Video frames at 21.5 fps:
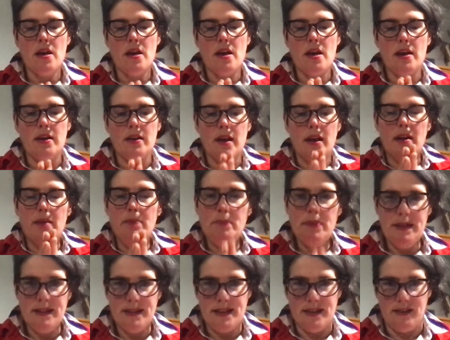And up
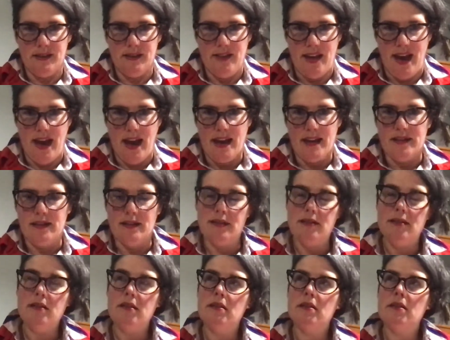until then,
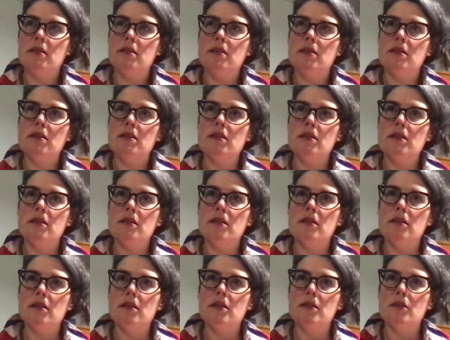
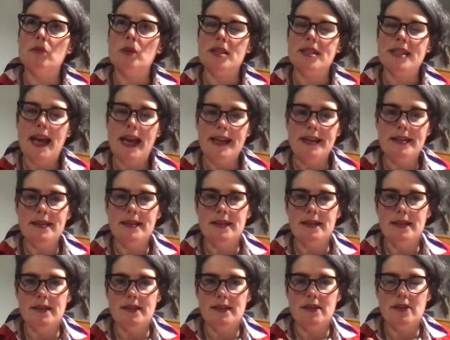we
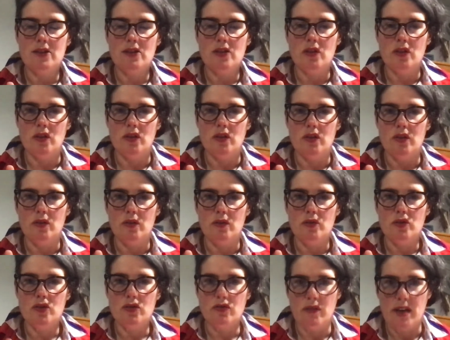tended to
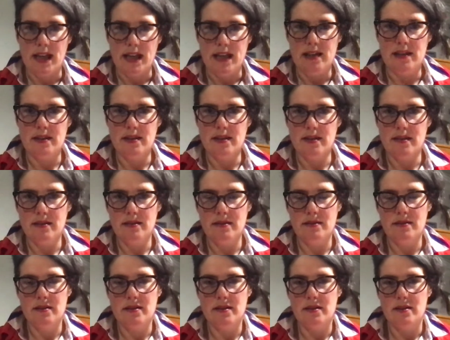treat
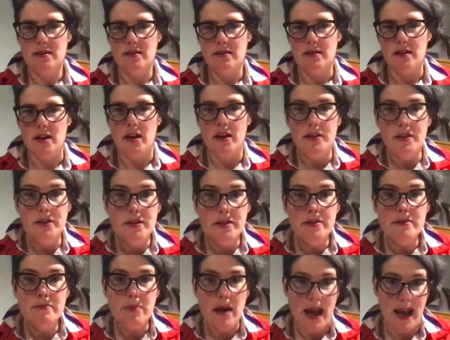
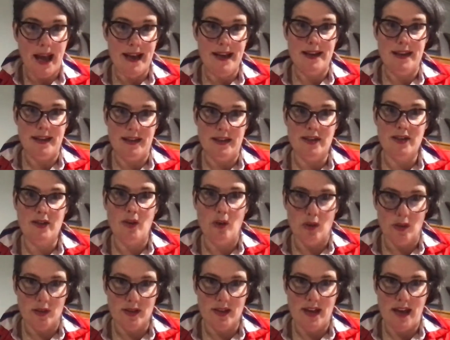unpaid
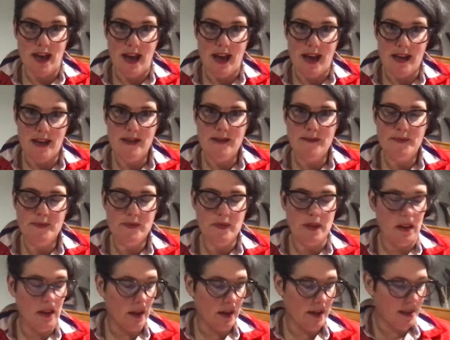holiday
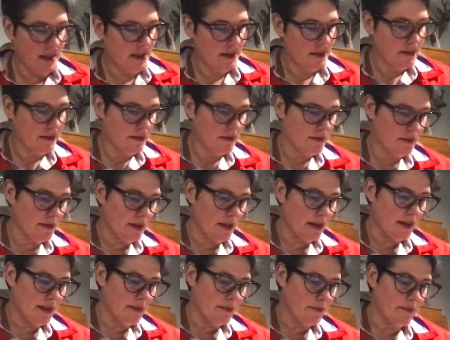like
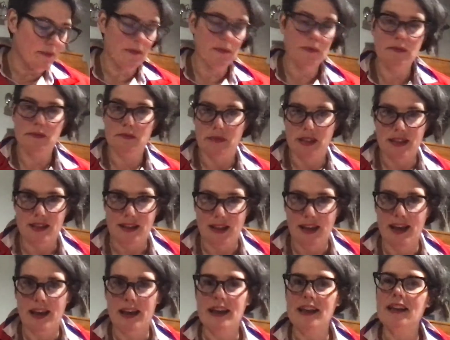um, Mr.
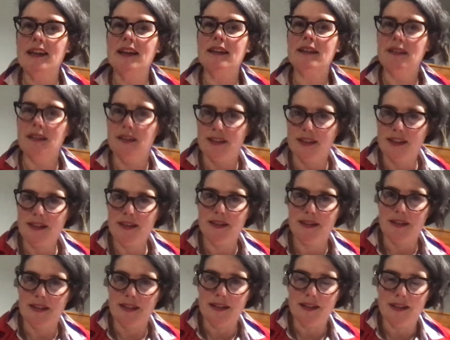King, like
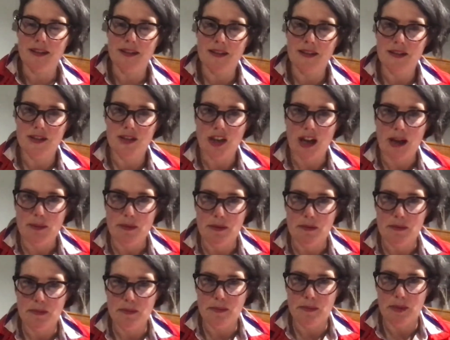the chap
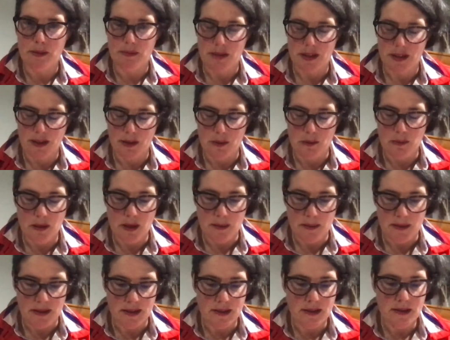in Pimlico
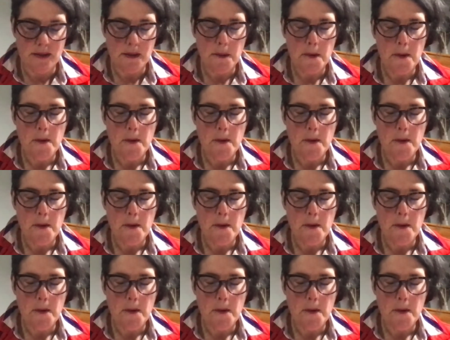Plumbers,